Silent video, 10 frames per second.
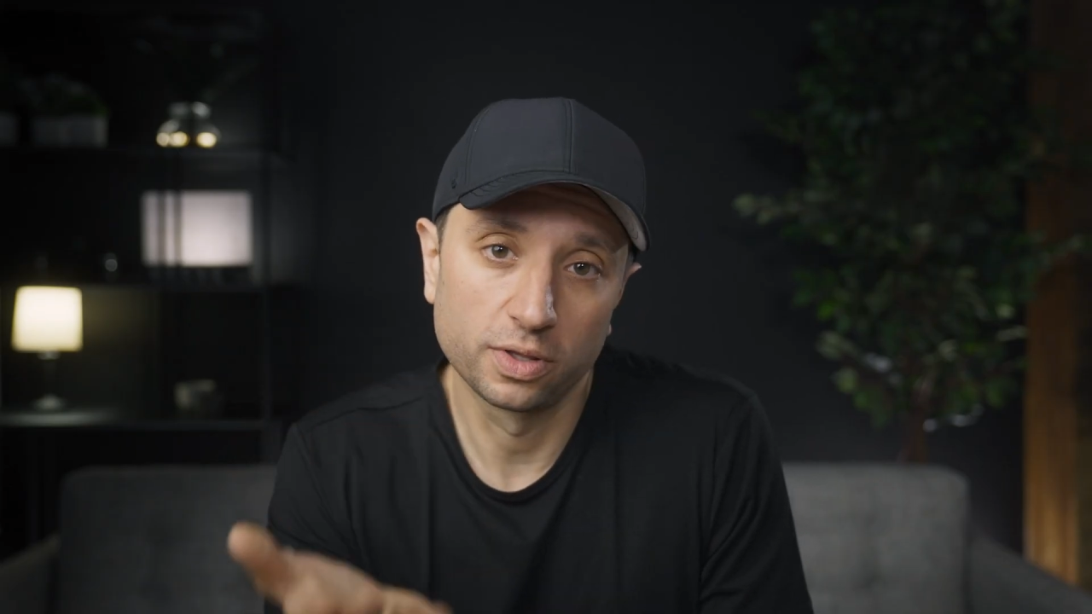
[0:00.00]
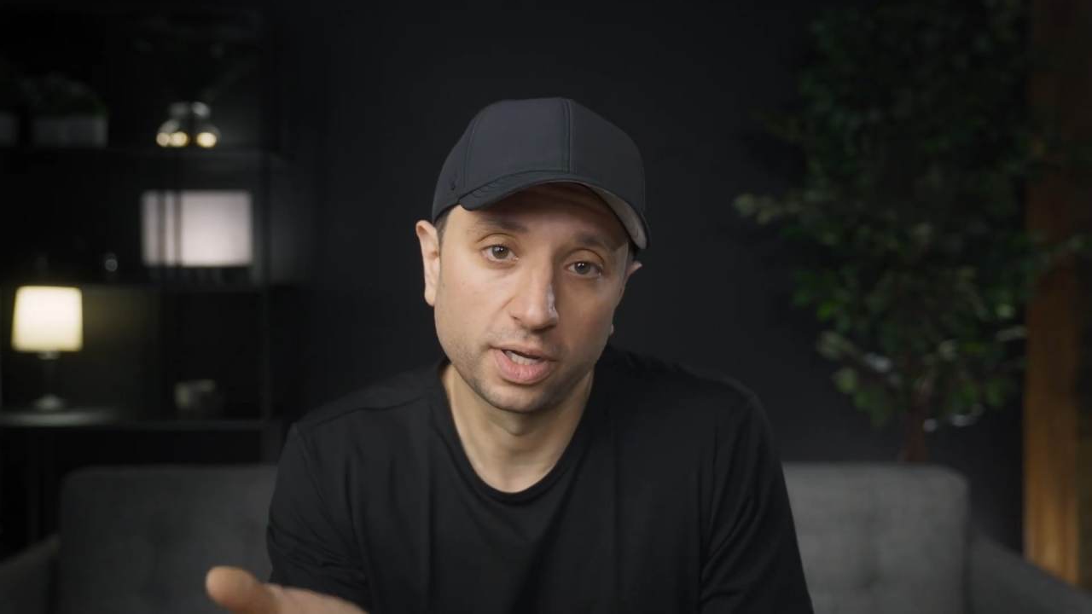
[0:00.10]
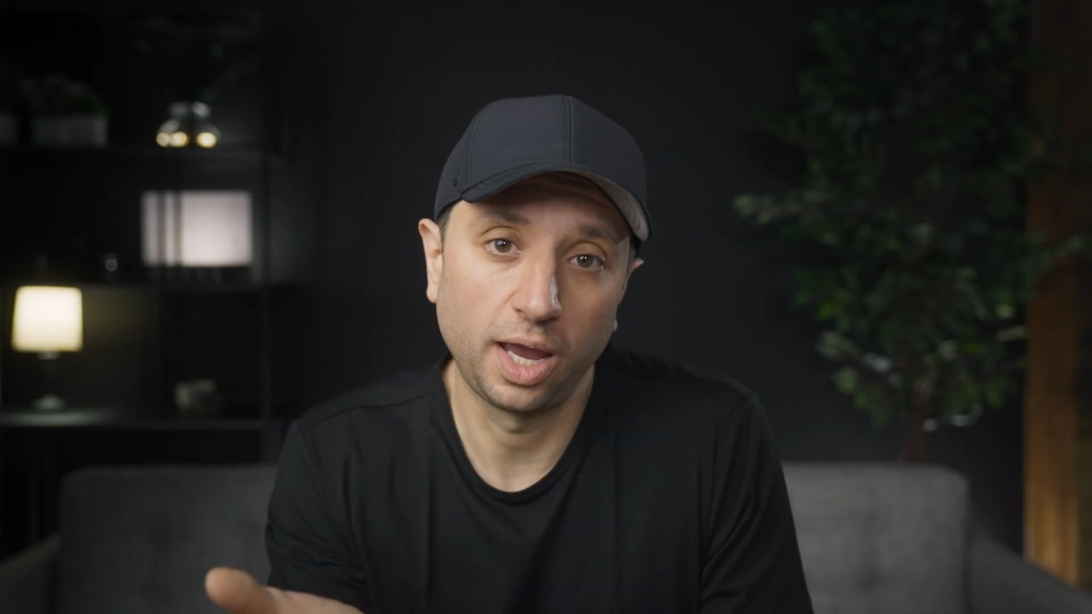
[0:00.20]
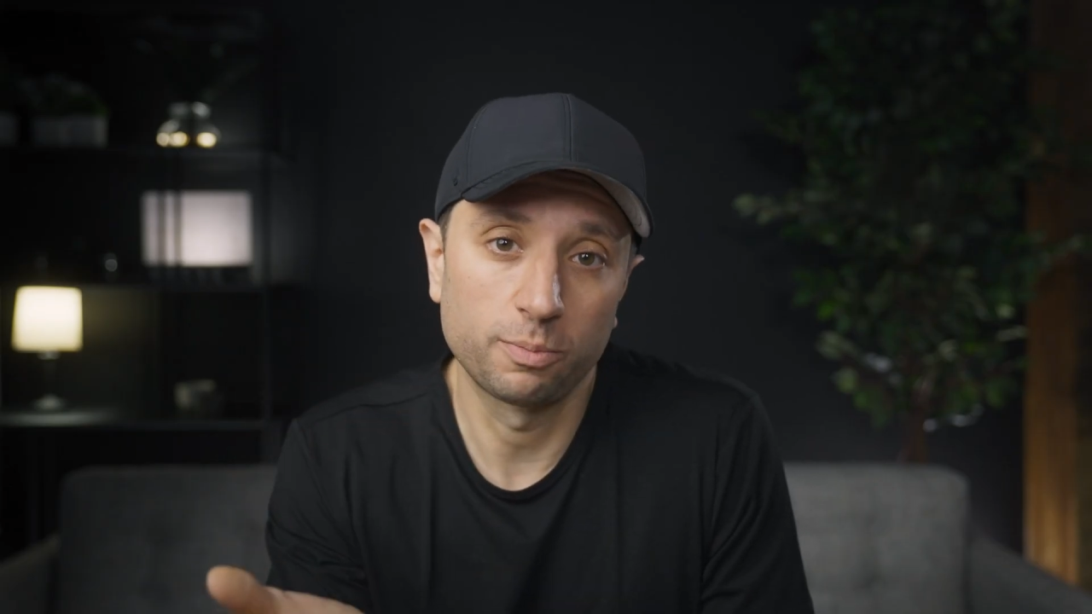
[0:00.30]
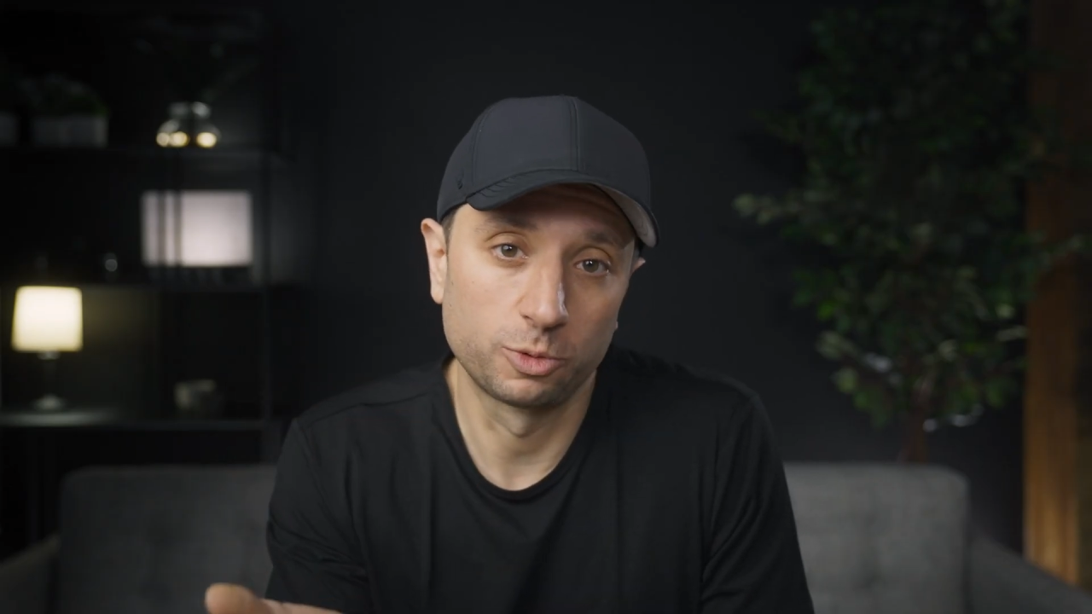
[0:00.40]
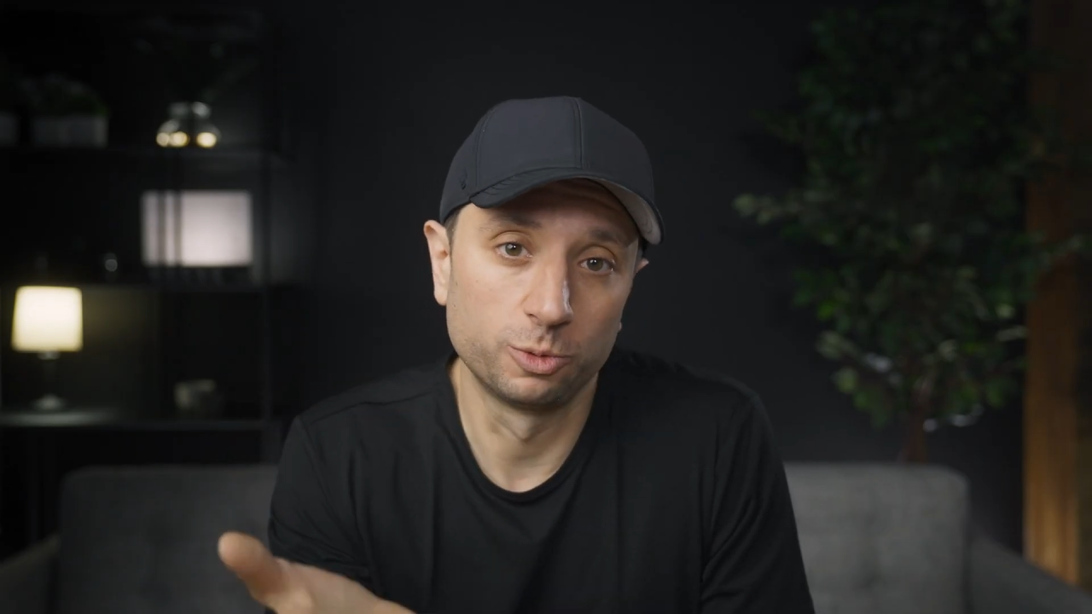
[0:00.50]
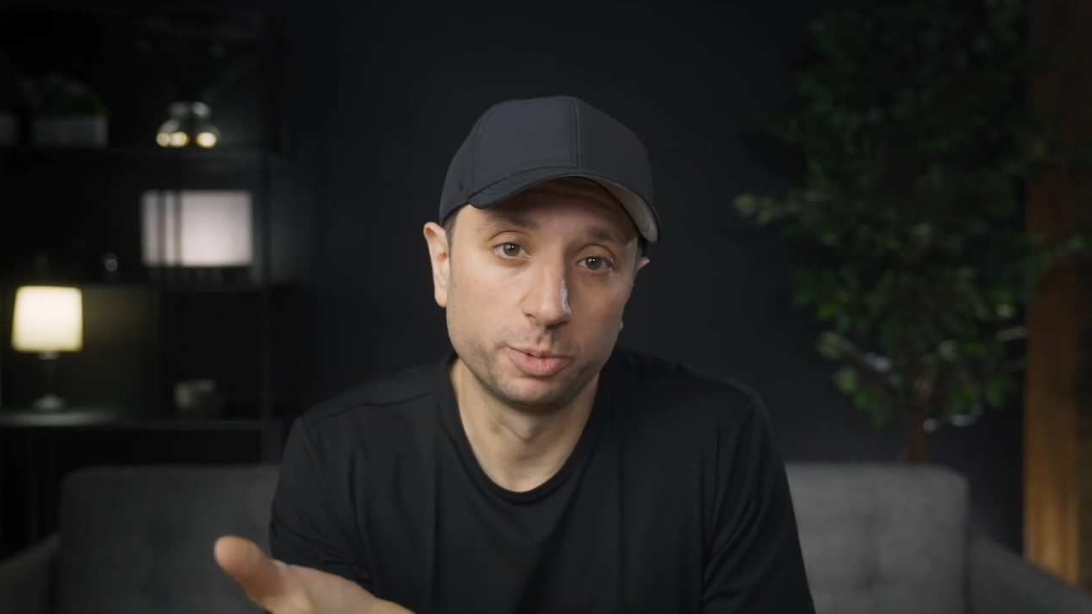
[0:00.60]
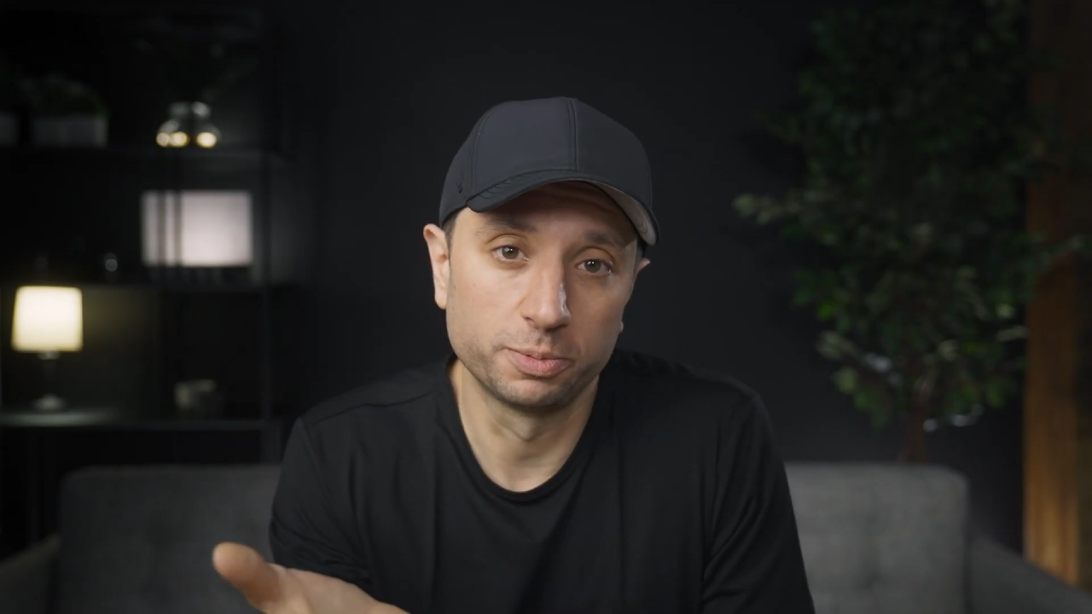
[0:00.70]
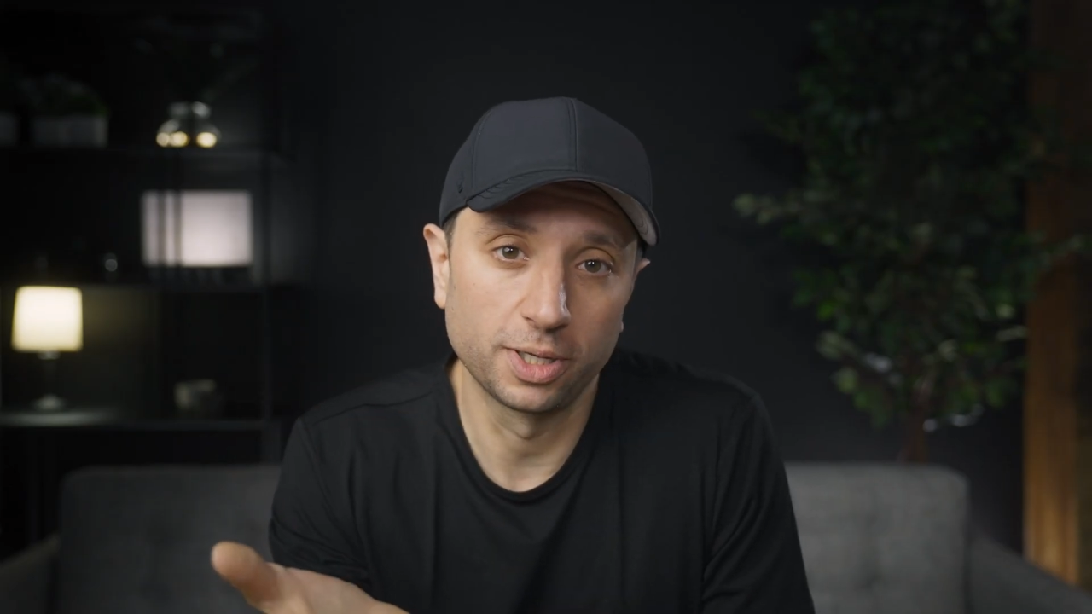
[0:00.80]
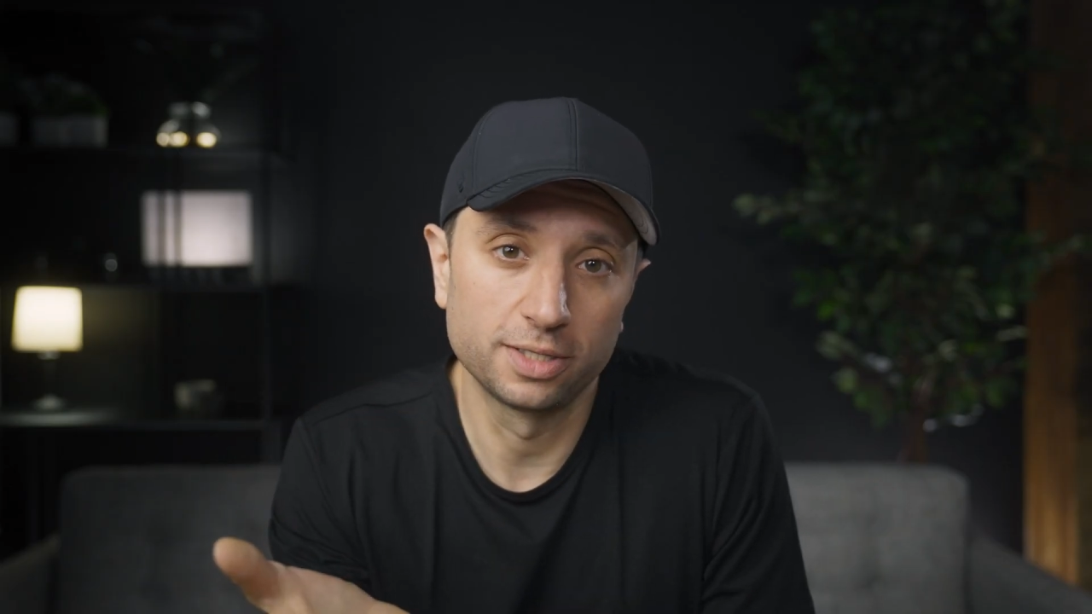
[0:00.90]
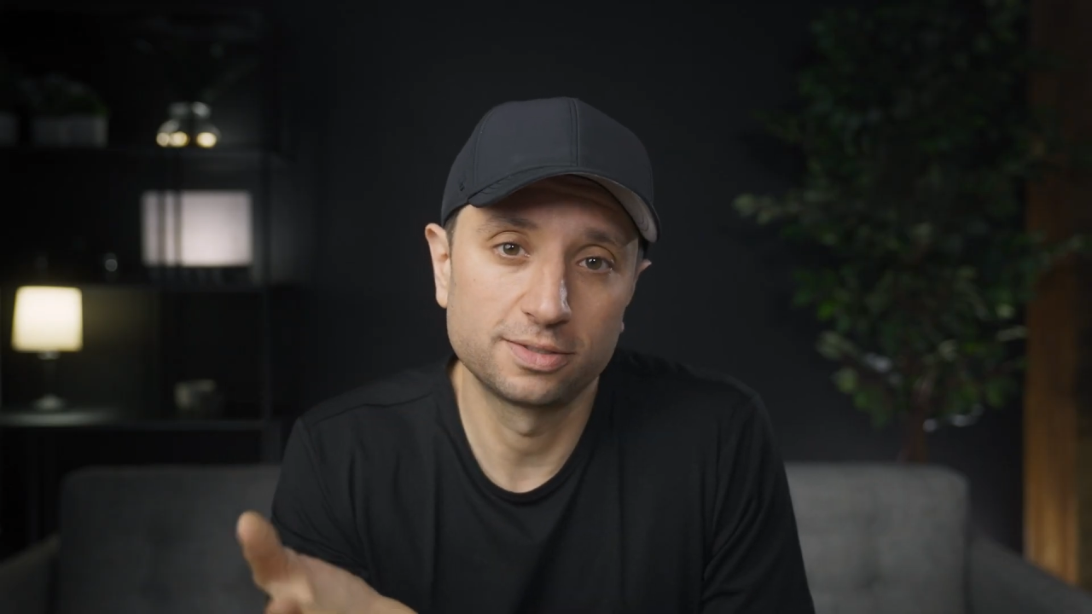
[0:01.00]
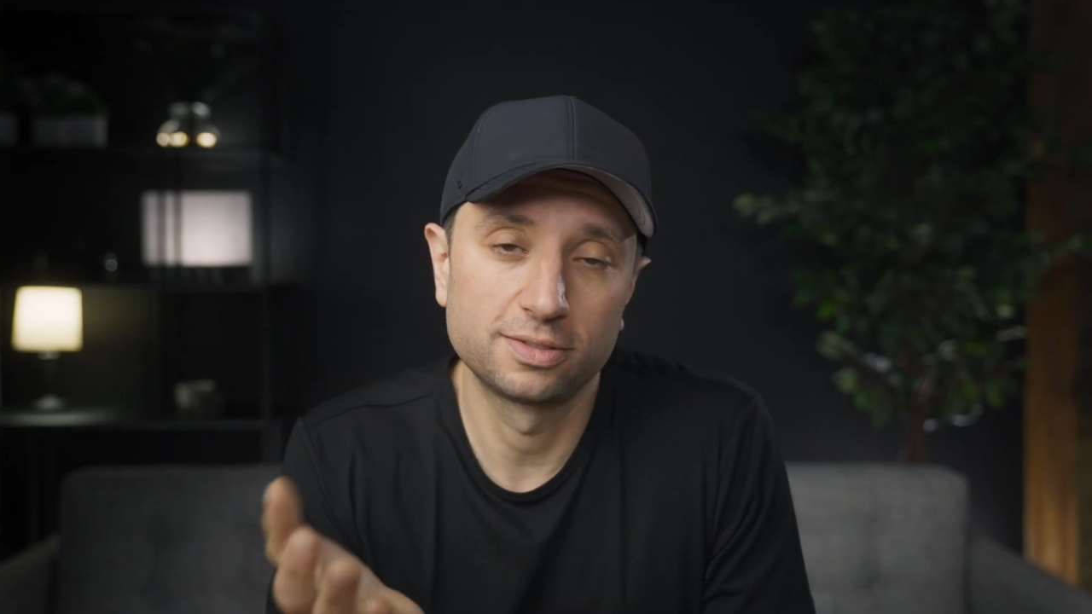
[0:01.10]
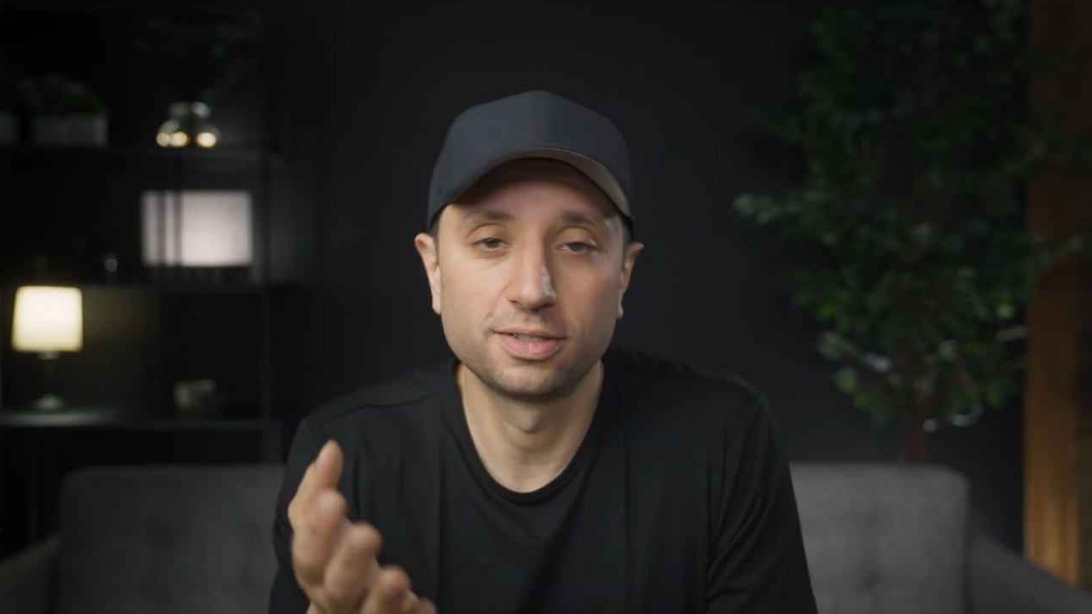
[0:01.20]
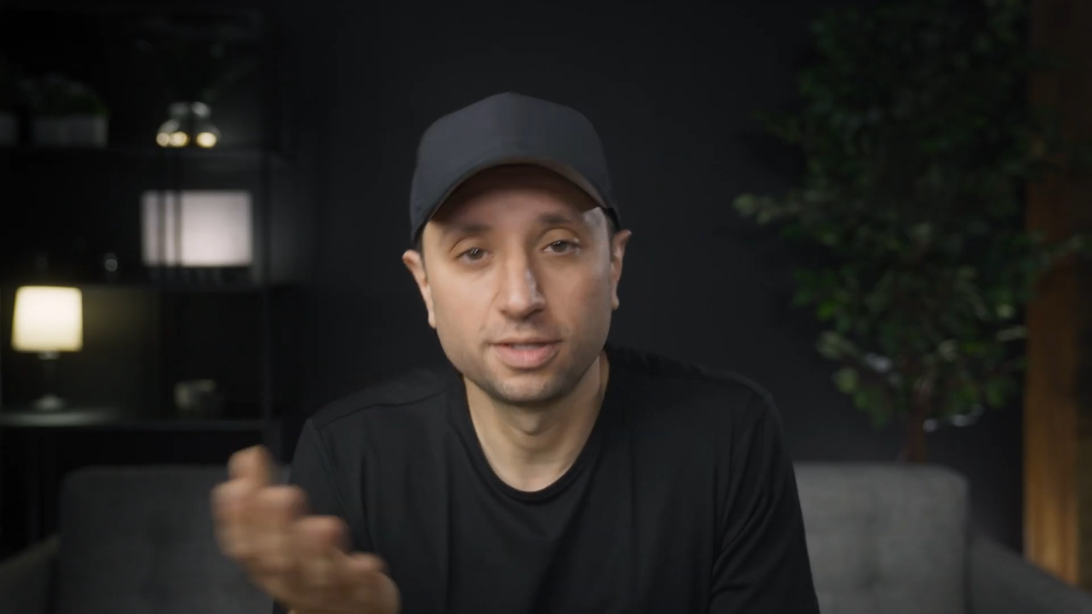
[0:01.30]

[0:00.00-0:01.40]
where the camera will be placed,